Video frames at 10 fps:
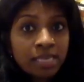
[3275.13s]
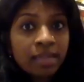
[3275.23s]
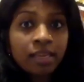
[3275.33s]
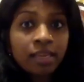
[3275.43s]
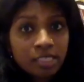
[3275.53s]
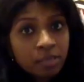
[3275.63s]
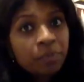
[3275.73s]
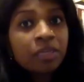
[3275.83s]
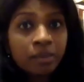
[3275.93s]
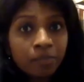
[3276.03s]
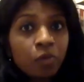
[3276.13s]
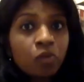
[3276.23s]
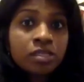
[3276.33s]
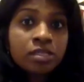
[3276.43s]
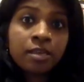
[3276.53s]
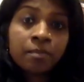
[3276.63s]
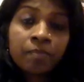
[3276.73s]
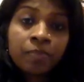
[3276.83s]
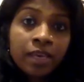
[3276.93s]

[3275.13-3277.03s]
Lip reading: and they typically post them